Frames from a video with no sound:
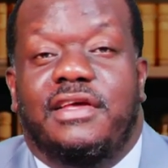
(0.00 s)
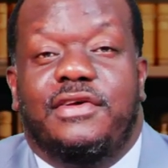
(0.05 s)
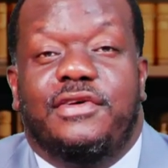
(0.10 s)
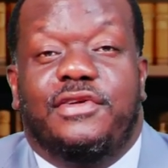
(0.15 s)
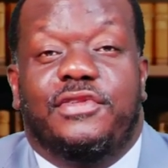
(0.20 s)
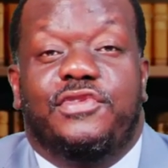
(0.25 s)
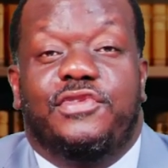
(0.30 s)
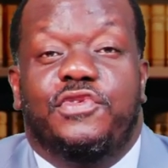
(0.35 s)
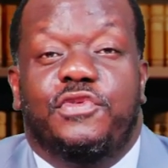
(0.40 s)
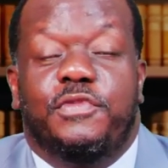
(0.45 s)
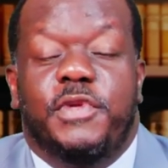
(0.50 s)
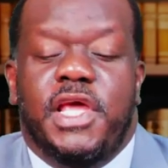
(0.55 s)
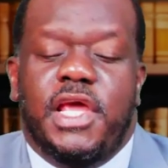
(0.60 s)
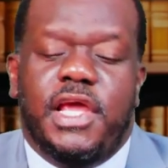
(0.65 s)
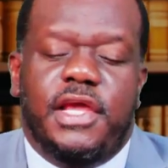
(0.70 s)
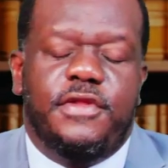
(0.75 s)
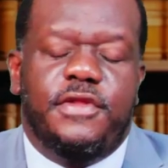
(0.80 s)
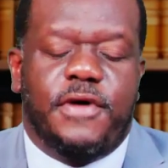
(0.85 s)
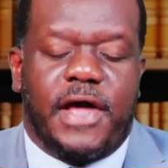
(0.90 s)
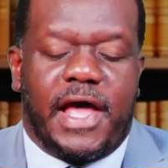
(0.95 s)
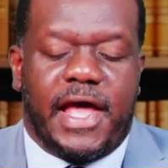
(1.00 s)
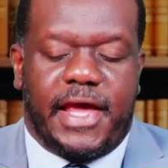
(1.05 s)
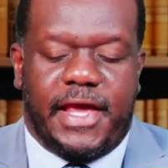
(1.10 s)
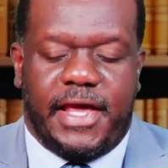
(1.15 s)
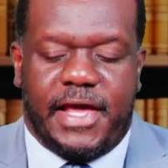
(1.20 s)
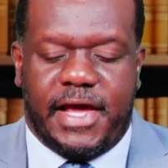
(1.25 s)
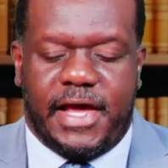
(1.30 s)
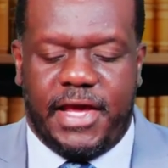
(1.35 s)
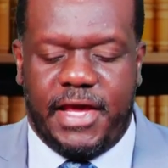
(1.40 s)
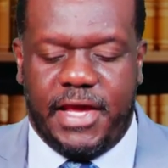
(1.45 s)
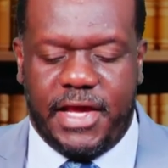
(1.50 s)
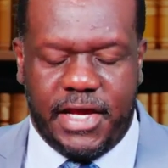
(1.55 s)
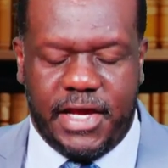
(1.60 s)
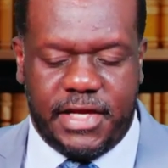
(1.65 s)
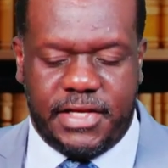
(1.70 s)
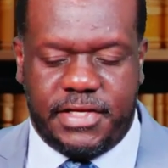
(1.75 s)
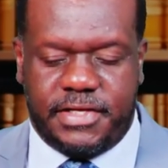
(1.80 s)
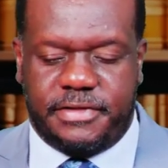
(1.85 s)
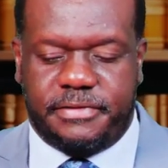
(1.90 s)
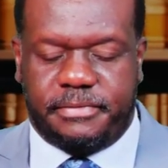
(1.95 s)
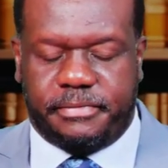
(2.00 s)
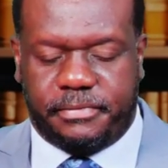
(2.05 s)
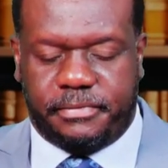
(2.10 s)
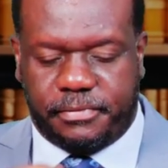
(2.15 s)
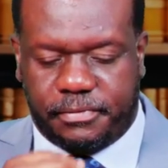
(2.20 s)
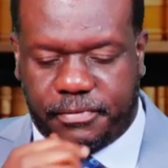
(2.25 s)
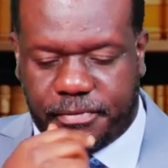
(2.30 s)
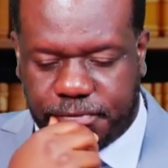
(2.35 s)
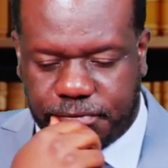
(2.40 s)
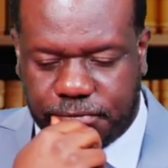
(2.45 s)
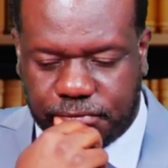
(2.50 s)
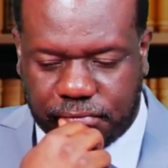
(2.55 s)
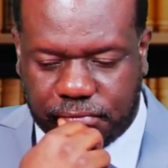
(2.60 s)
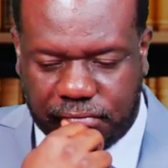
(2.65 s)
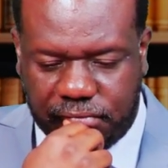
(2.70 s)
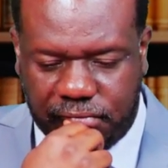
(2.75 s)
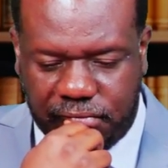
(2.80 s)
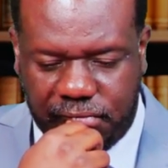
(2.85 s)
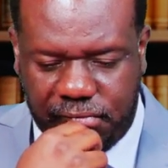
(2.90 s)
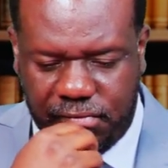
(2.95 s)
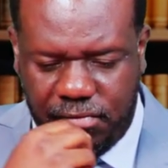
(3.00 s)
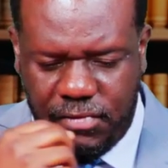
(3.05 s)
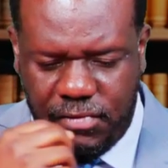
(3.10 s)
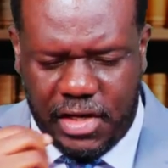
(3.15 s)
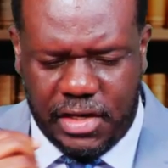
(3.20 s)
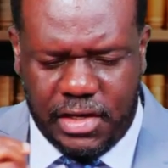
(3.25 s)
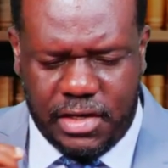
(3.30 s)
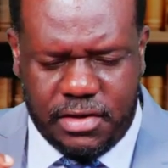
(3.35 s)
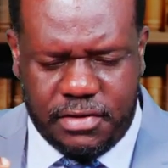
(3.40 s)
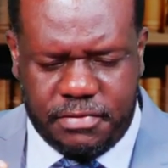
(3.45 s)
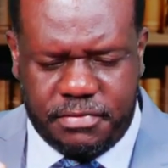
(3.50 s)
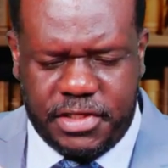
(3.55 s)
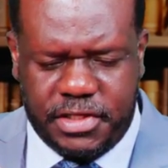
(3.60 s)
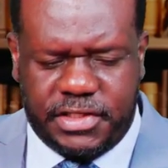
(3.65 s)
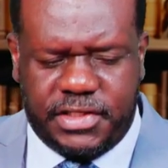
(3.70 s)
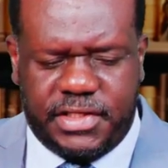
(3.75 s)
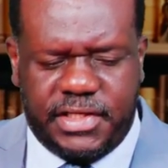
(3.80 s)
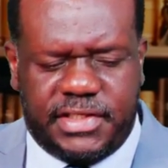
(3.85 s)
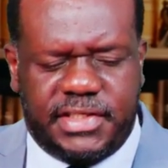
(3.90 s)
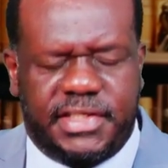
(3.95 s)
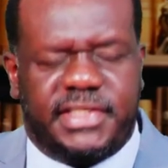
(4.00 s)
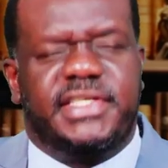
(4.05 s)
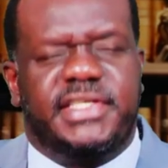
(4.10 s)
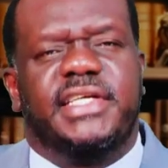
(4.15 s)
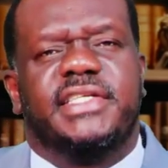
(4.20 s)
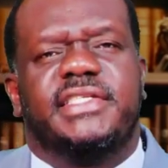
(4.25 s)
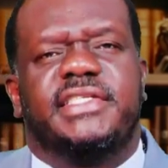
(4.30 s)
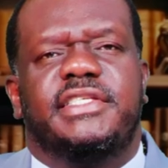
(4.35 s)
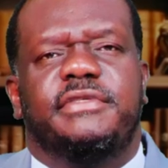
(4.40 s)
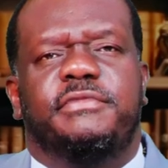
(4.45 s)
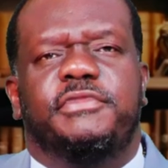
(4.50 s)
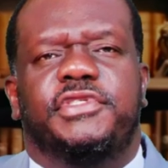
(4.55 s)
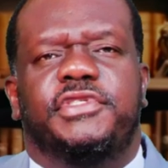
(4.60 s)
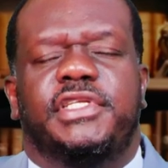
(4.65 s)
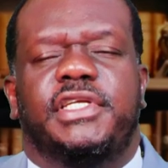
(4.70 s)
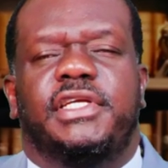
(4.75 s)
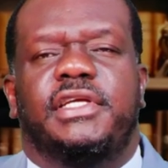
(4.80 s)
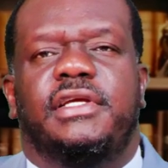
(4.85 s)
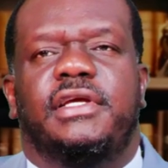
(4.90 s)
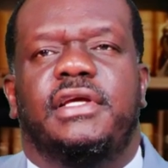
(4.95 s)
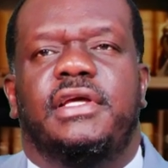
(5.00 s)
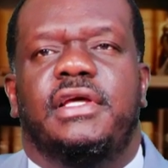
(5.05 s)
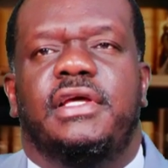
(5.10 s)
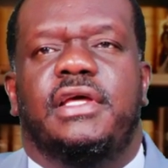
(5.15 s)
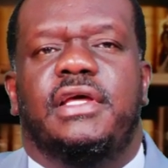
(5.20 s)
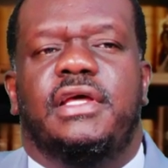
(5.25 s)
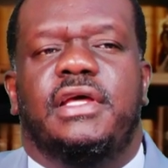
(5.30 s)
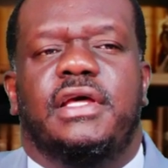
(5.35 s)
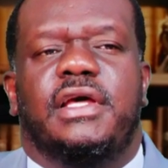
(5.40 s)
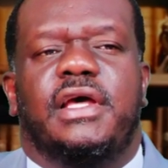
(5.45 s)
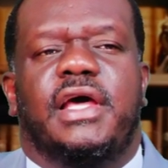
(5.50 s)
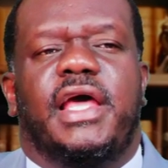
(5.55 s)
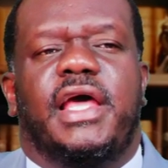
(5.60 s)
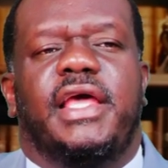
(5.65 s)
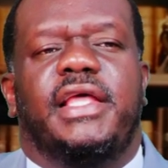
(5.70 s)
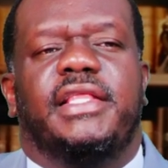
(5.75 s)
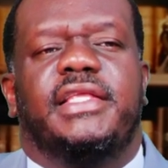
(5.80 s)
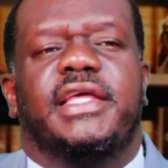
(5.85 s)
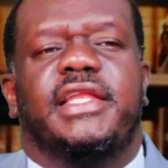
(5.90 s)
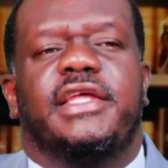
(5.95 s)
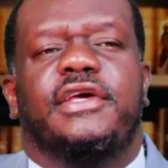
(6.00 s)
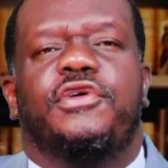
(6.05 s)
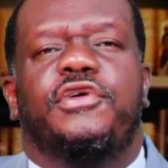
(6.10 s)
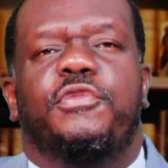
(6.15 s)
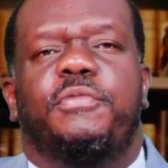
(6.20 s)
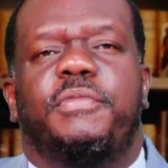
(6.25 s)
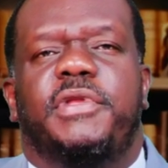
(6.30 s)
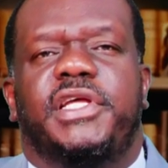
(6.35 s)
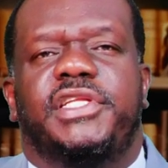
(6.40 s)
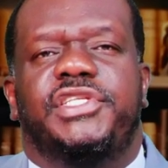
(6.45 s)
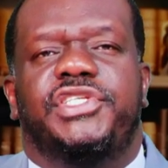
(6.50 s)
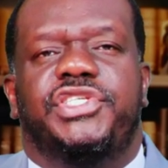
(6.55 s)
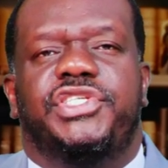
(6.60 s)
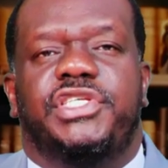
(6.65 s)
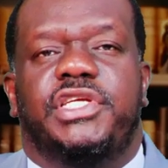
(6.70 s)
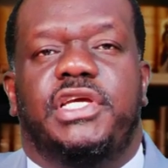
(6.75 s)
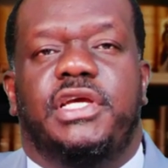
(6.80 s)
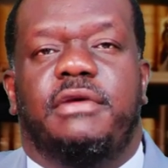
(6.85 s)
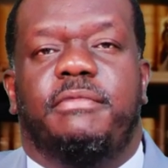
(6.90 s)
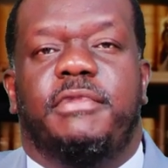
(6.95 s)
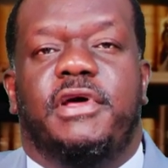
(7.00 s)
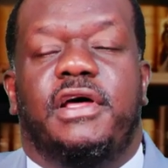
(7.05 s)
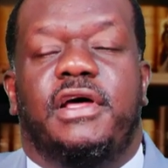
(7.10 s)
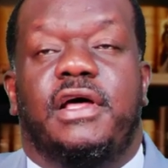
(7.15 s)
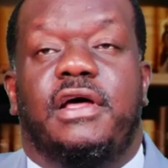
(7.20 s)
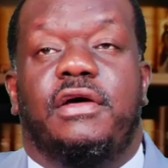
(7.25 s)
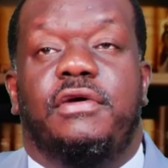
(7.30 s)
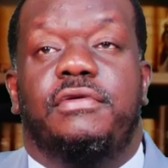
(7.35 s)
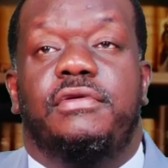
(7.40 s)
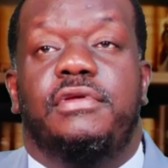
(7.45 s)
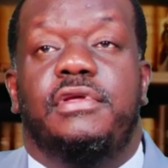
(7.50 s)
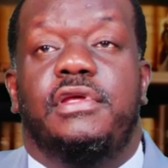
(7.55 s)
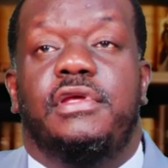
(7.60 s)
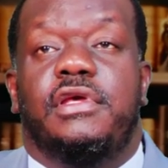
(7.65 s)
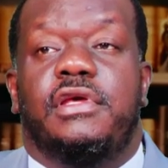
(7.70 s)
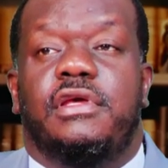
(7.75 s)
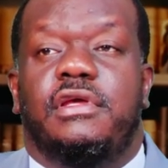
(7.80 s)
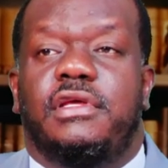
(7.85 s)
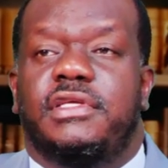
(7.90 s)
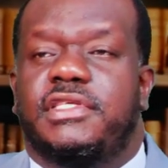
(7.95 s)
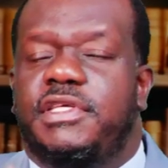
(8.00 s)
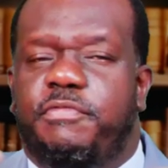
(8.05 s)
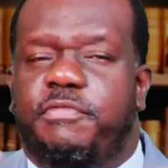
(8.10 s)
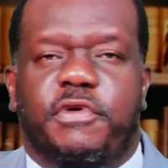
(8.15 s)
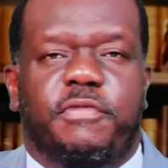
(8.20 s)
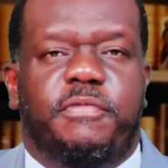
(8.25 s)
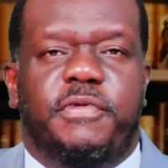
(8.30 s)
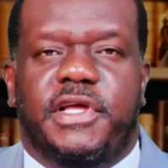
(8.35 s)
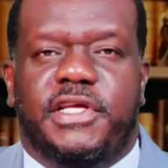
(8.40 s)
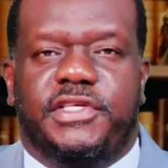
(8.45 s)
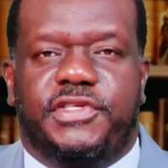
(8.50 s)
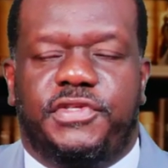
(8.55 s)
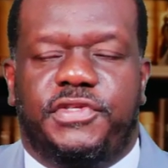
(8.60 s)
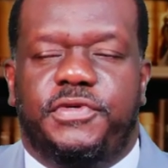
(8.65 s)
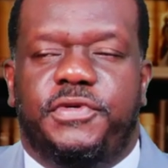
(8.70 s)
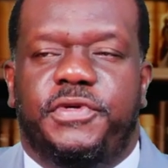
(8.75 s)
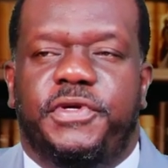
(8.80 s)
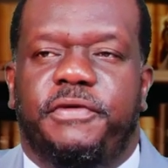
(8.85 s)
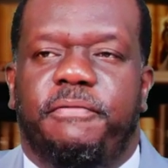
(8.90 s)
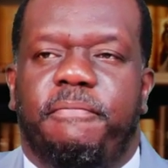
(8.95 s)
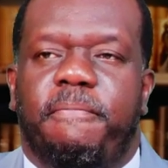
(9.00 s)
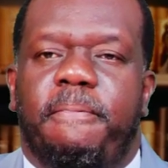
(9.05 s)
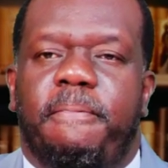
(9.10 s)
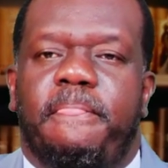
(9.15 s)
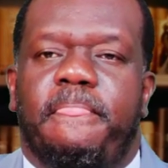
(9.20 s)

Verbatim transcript: God told me. You know, I, I heard, um, there's, there's a testimony I heard Kenneth Copeland share about how it's a popular story